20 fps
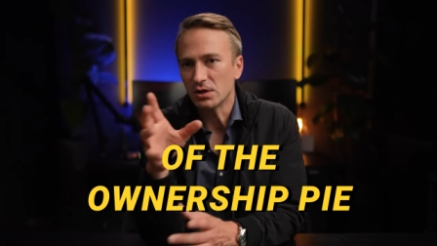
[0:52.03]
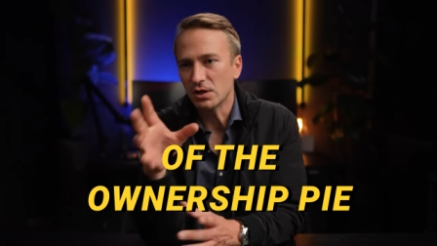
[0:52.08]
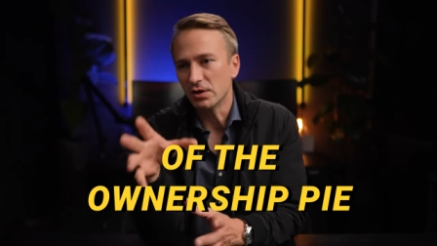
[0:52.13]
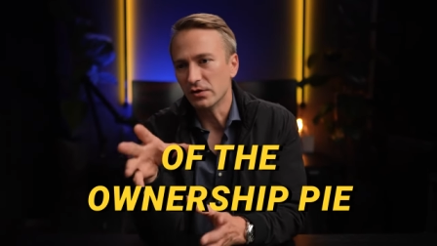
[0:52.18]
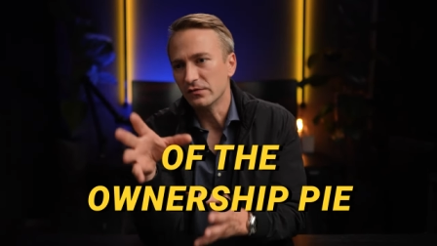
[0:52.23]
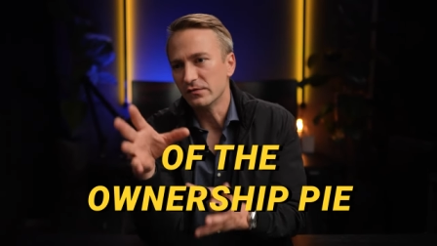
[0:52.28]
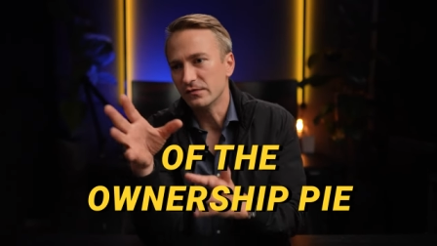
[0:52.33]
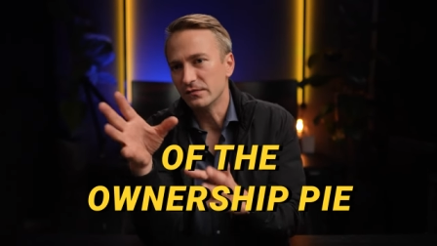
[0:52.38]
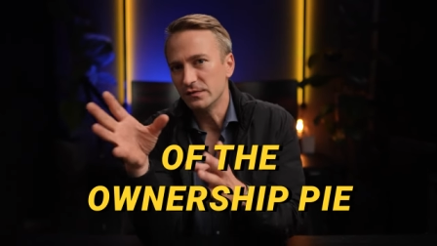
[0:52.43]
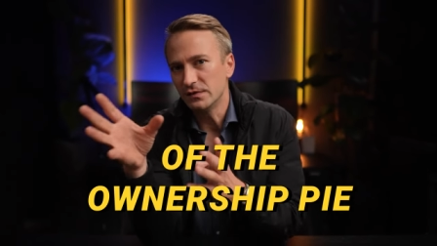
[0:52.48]

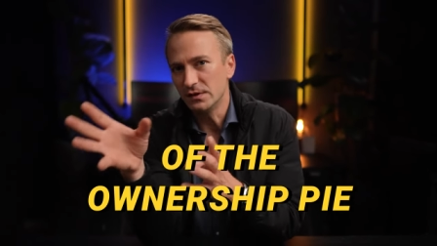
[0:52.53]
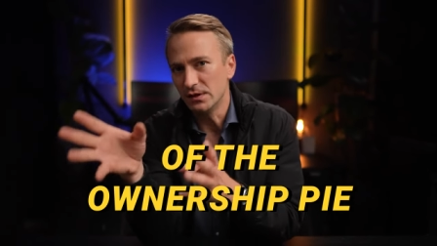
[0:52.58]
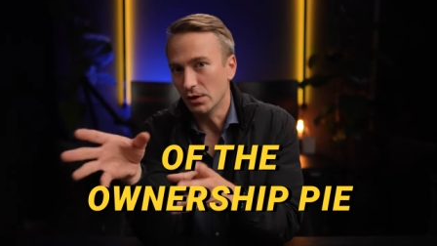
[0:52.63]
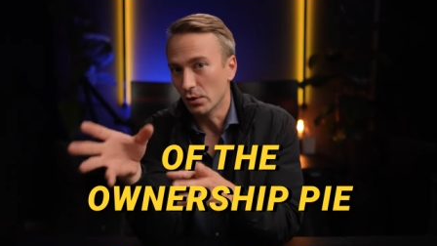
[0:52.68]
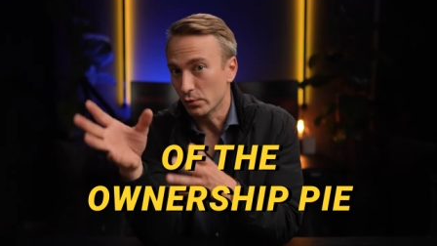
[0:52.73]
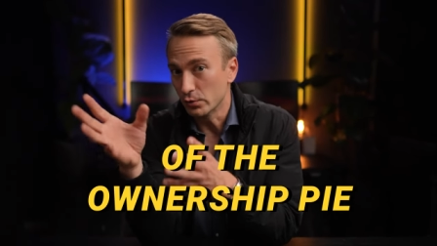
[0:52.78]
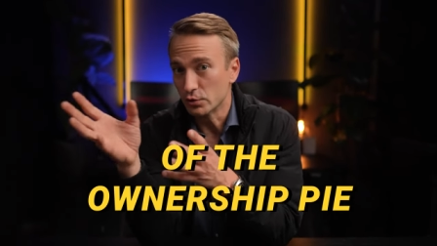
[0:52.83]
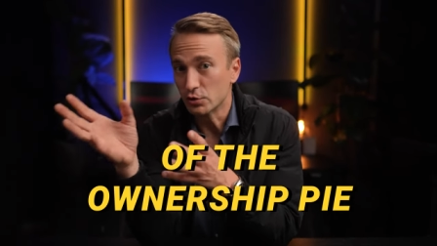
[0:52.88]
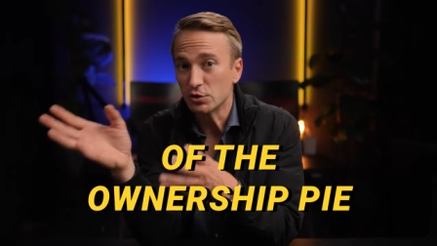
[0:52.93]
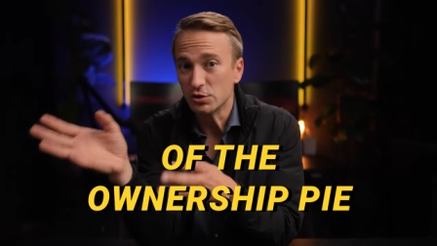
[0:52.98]
of the
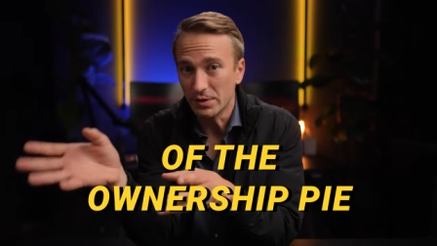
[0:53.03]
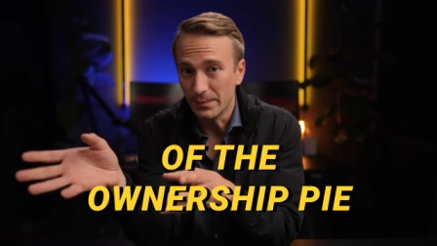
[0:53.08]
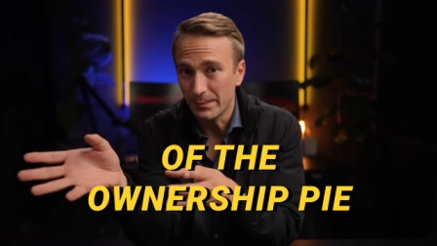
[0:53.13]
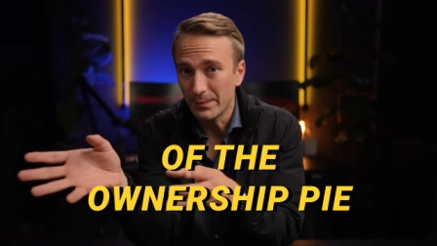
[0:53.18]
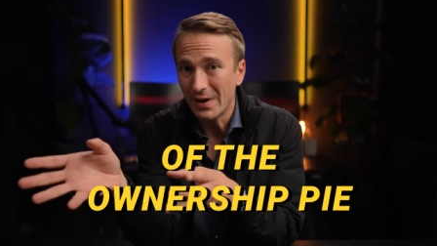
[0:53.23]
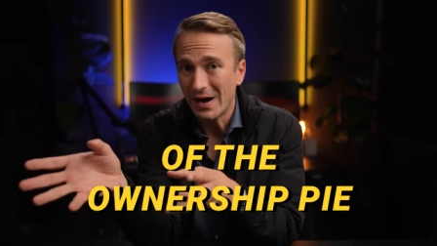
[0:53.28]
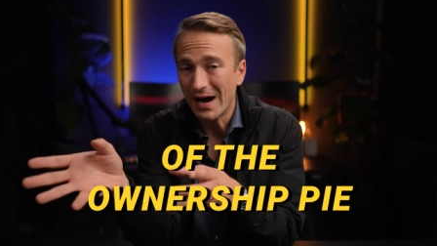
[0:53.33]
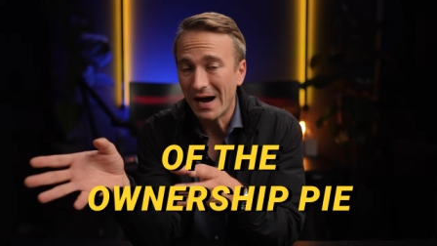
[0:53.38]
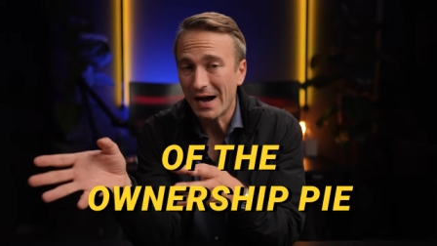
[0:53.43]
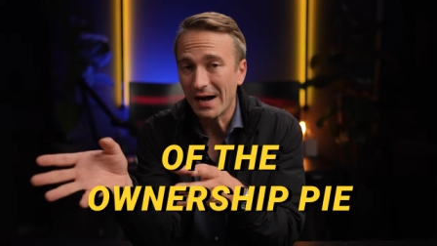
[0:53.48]
ownership
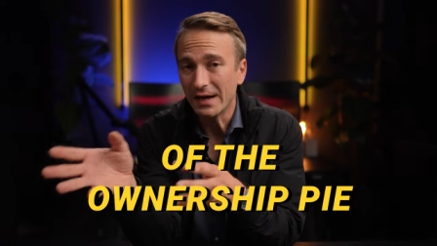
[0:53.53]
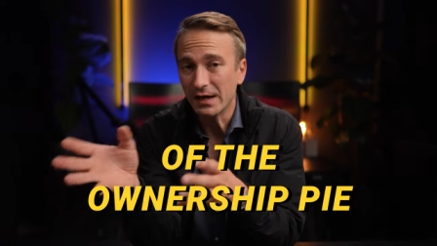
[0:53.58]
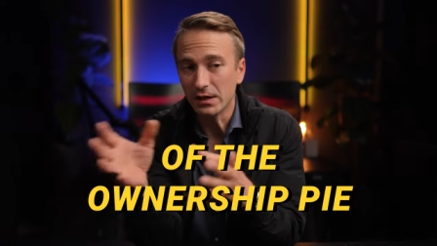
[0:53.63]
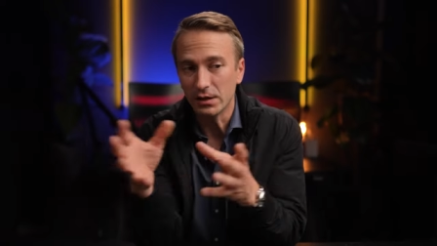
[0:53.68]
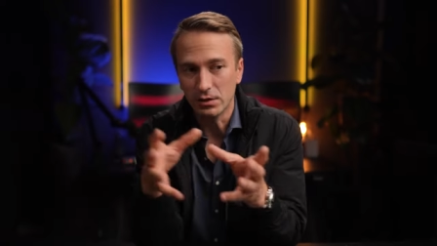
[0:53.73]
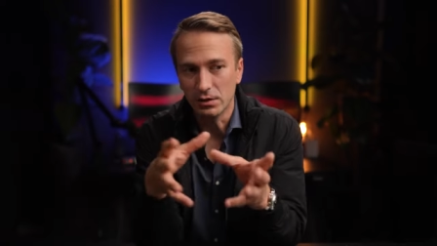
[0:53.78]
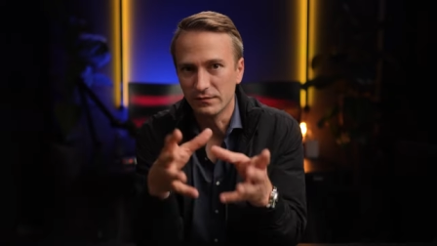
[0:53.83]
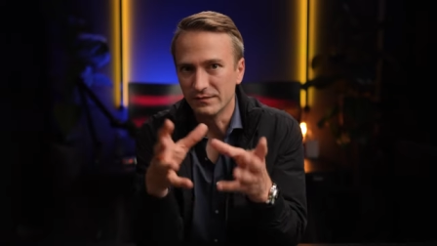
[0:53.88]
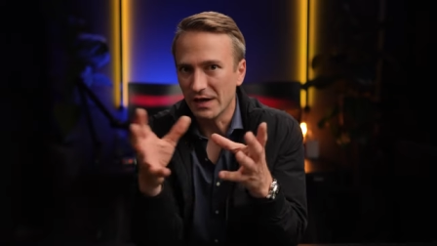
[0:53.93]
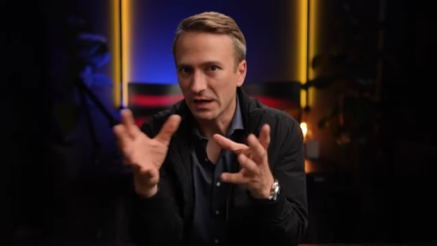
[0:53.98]
pie
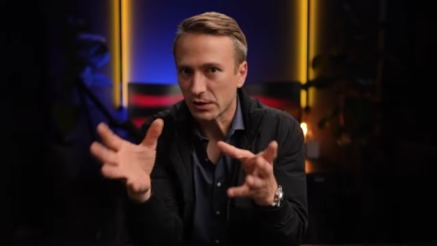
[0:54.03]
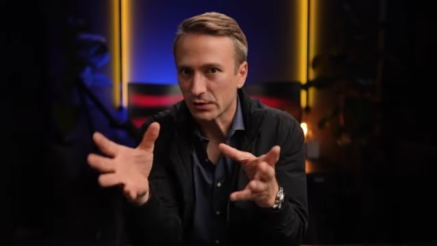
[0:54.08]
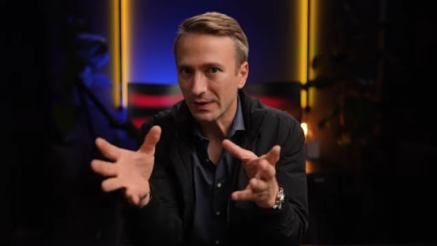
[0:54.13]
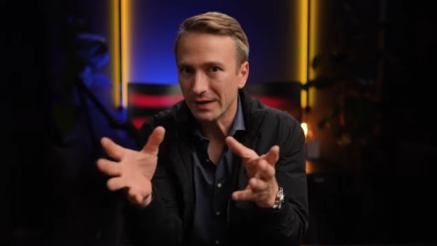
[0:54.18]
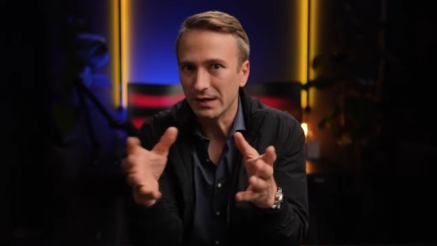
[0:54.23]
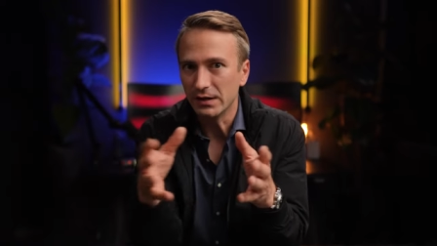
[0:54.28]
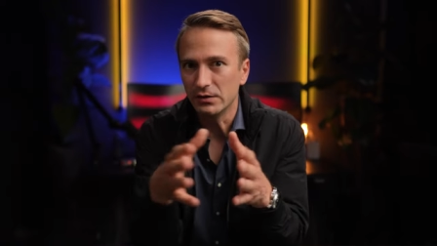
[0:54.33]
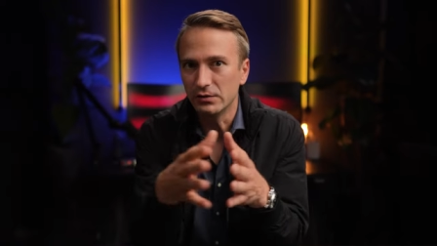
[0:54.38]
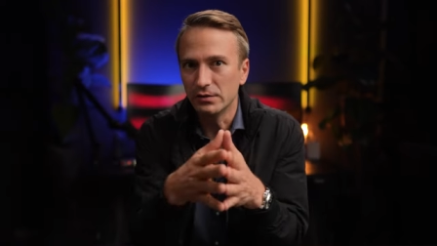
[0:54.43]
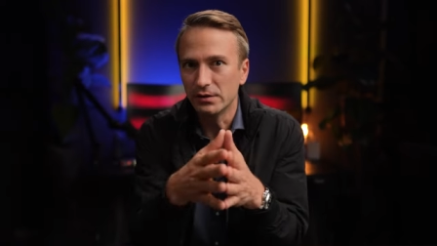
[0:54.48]
of that
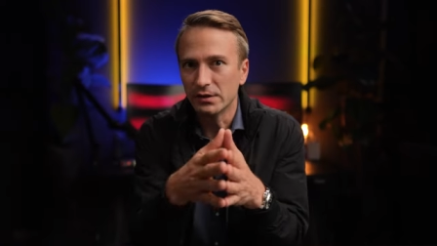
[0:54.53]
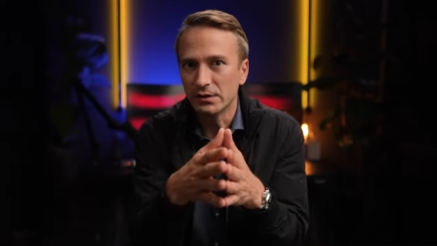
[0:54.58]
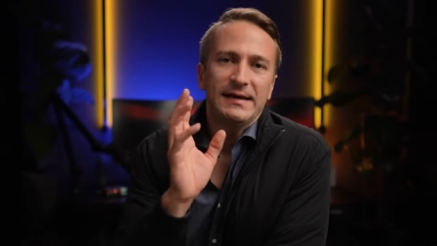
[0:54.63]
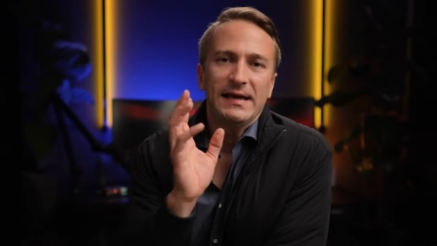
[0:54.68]
credit union.